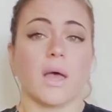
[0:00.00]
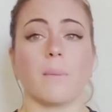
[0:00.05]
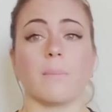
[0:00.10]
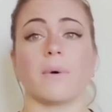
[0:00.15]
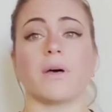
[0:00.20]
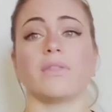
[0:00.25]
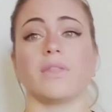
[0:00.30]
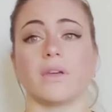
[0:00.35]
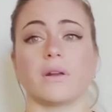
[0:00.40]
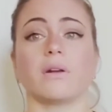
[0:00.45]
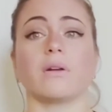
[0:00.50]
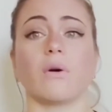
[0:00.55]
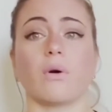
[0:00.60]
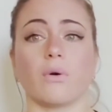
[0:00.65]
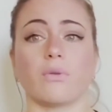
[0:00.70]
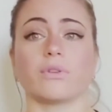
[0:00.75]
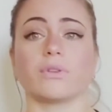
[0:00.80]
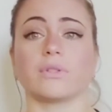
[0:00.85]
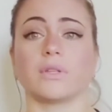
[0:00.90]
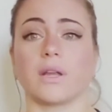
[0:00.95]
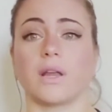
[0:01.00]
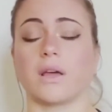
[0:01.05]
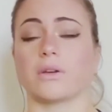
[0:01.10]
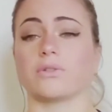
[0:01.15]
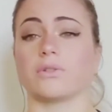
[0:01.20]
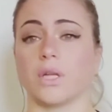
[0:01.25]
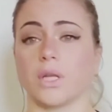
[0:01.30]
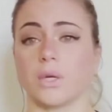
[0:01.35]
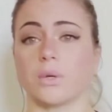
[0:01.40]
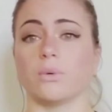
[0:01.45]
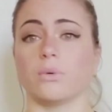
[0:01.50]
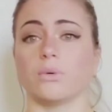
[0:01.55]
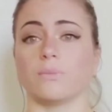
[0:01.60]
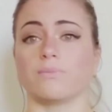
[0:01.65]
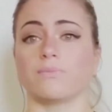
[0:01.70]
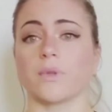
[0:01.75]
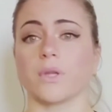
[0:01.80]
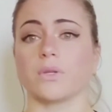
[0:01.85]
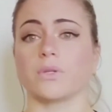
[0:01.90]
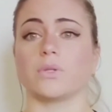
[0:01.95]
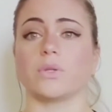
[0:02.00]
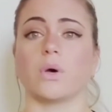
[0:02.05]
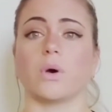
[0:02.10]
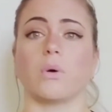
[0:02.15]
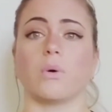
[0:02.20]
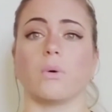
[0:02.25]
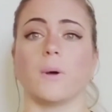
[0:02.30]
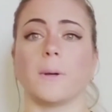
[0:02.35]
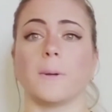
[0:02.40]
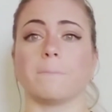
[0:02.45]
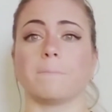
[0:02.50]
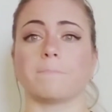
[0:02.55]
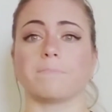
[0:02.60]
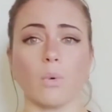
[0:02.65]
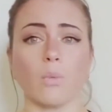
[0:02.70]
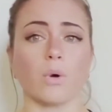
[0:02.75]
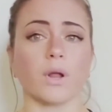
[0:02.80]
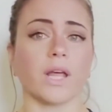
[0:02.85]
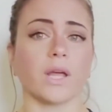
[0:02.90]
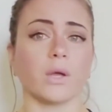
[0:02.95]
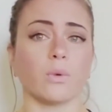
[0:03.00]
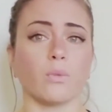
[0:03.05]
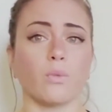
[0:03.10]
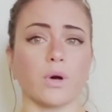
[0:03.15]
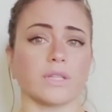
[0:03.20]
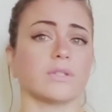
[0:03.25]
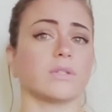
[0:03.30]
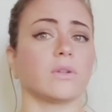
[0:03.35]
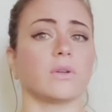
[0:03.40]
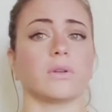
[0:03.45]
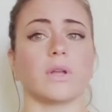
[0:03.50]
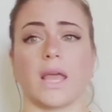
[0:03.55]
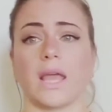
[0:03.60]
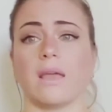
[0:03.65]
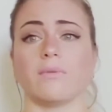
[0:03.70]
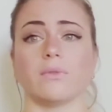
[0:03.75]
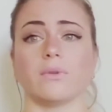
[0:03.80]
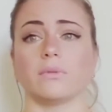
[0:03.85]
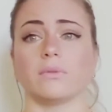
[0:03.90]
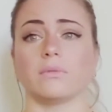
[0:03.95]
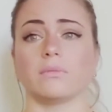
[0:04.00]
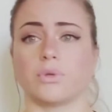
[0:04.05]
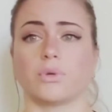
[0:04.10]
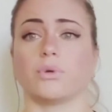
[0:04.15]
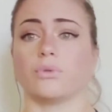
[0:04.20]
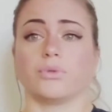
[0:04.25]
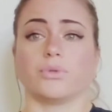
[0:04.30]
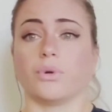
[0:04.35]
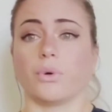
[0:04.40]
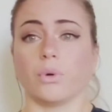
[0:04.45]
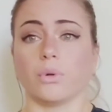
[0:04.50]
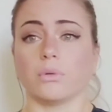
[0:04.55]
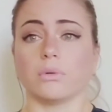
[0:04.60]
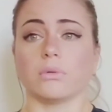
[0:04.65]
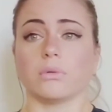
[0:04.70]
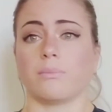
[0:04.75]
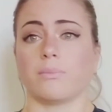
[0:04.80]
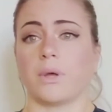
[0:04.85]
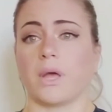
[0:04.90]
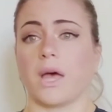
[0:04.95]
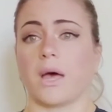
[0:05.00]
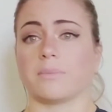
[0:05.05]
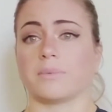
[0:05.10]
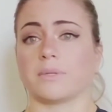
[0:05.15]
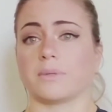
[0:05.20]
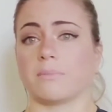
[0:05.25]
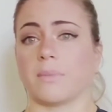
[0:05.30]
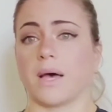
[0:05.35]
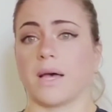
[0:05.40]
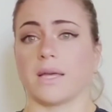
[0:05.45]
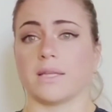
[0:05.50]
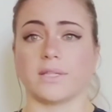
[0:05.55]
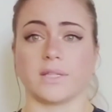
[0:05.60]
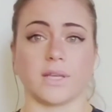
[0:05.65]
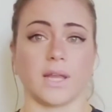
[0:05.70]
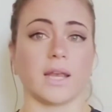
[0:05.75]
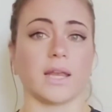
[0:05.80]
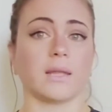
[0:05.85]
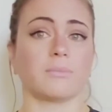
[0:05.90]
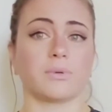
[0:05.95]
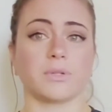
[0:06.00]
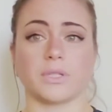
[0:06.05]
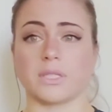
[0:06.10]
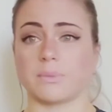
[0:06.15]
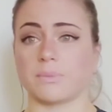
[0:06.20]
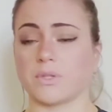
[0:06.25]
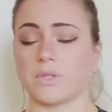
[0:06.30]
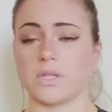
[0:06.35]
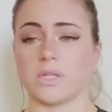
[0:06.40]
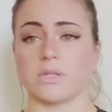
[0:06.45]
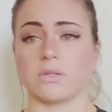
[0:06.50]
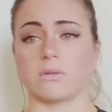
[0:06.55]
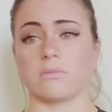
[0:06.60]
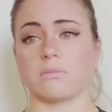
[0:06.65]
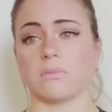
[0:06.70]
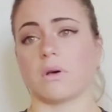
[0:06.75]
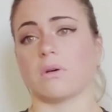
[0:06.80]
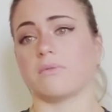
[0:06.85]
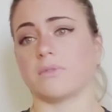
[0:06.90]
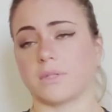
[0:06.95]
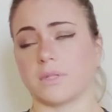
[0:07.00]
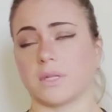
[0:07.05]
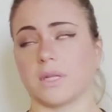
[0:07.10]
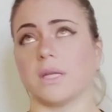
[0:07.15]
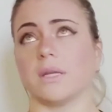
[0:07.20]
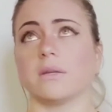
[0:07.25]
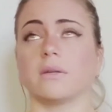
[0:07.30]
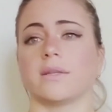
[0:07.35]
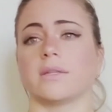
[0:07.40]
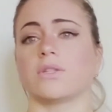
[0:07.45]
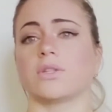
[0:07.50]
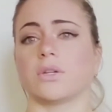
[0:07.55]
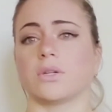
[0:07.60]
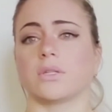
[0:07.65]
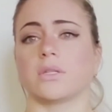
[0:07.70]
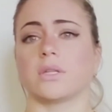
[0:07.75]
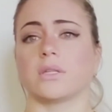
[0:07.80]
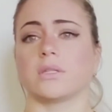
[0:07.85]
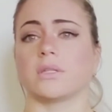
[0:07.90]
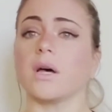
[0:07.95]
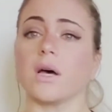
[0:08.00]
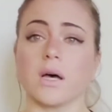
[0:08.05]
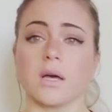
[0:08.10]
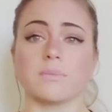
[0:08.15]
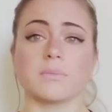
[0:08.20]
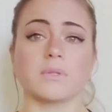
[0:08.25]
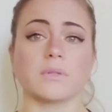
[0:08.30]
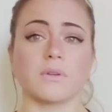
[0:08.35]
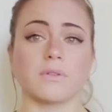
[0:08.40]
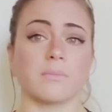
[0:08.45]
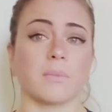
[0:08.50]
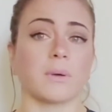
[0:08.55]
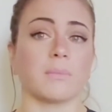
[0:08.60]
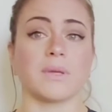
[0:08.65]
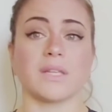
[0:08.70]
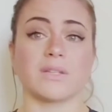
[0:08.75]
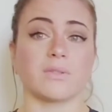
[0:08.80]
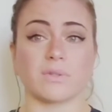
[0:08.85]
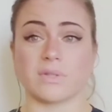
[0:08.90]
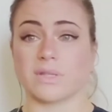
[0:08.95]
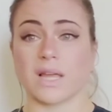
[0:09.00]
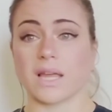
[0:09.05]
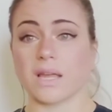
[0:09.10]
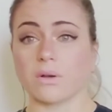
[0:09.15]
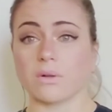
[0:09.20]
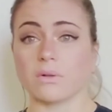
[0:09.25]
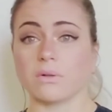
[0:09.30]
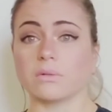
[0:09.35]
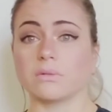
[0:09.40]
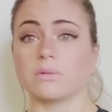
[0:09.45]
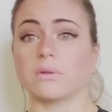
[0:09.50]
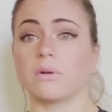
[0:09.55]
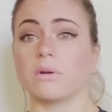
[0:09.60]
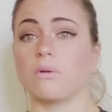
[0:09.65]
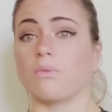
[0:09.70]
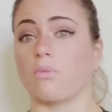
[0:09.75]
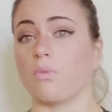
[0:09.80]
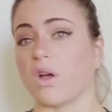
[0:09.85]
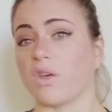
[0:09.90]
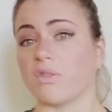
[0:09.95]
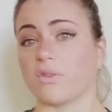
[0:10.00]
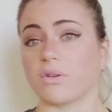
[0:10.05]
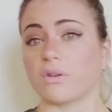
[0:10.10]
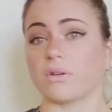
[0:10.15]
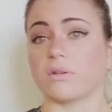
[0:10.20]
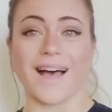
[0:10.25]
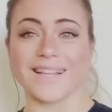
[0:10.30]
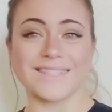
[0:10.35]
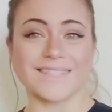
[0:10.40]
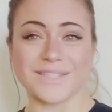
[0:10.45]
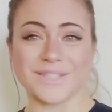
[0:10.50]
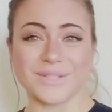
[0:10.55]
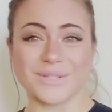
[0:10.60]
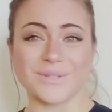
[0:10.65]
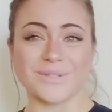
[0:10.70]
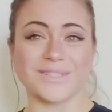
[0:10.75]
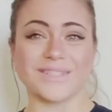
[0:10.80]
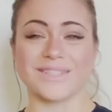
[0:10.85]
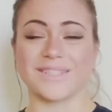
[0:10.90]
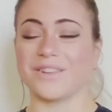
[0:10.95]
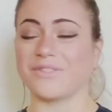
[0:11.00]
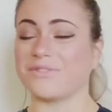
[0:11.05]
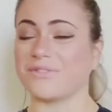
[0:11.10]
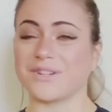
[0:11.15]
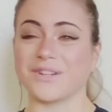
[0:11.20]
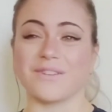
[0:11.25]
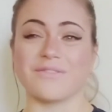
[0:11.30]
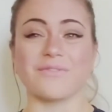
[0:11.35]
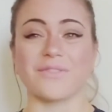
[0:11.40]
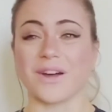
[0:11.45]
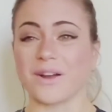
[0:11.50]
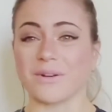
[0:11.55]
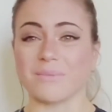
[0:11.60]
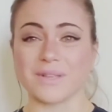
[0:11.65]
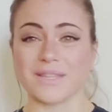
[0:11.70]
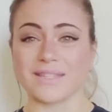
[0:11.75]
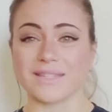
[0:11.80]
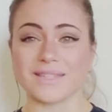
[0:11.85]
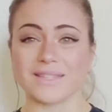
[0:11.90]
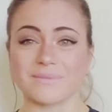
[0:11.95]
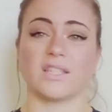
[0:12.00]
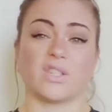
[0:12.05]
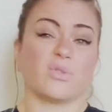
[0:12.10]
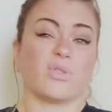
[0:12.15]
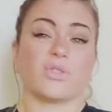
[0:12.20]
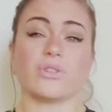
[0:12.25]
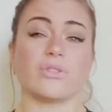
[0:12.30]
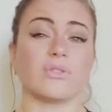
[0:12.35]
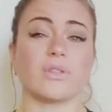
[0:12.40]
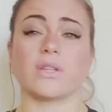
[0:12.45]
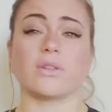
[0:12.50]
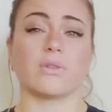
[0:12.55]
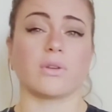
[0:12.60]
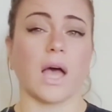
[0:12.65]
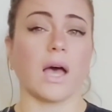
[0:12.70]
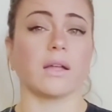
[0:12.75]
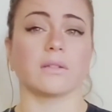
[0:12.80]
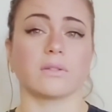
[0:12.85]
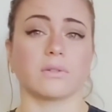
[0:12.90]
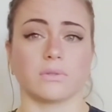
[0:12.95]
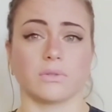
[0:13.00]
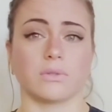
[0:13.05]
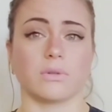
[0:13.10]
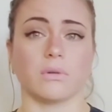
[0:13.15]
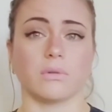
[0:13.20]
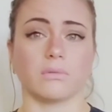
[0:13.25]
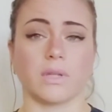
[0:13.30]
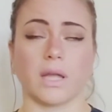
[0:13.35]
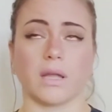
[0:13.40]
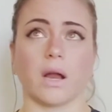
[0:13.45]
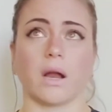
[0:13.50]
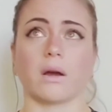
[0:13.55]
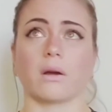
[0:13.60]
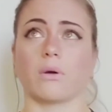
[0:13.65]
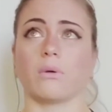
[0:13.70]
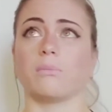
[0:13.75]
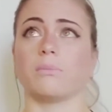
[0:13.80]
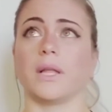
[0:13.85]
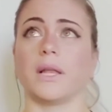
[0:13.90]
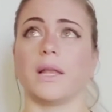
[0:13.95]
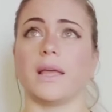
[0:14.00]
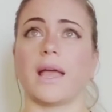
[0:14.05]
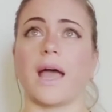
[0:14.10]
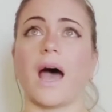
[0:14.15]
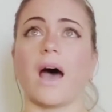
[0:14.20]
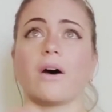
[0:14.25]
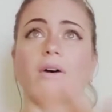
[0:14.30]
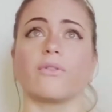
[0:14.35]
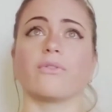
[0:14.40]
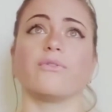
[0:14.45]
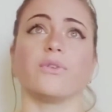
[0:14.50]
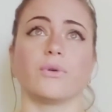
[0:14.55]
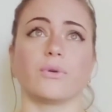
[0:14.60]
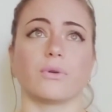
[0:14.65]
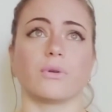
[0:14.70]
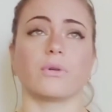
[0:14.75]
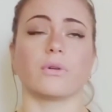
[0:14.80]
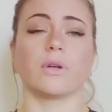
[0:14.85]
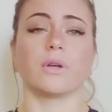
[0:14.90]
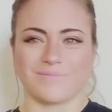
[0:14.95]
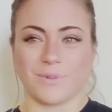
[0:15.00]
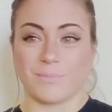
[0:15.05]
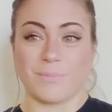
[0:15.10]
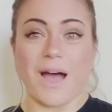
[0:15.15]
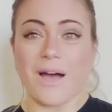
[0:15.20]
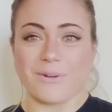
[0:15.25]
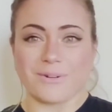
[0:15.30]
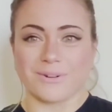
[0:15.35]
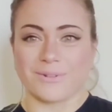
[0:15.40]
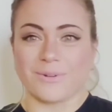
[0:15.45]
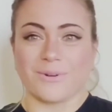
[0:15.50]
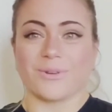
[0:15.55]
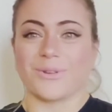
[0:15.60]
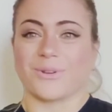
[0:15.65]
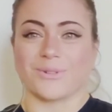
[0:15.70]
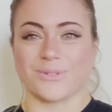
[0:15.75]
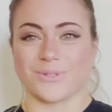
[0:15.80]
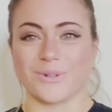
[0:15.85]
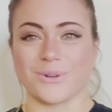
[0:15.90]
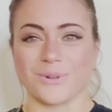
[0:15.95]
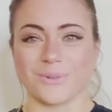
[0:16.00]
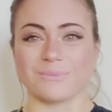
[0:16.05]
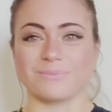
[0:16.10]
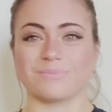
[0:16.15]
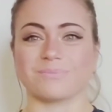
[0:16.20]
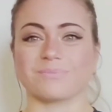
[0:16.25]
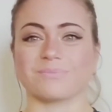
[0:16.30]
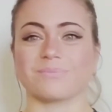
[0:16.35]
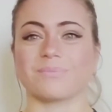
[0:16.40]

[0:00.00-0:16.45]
but there are others that I actually could. So what I was not able to control, perhaps my genetic predisposition, obviously, certain times of my menstrual cycle, weather, altitude, different environments, situations that you can't control, that are completely out of your power or your control.